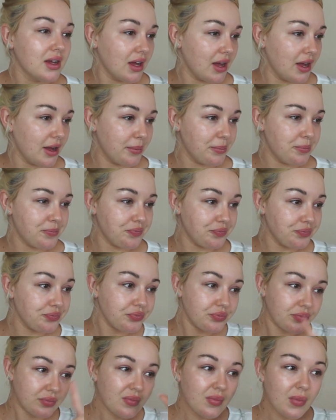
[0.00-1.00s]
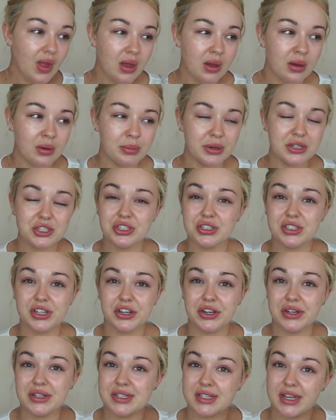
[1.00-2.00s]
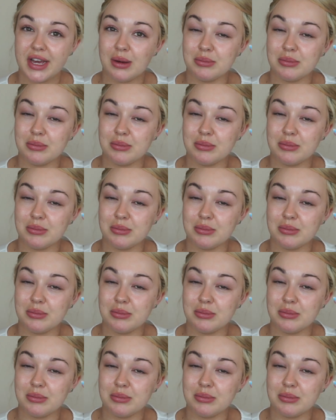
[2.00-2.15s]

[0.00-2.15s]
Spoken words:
but just so you can see,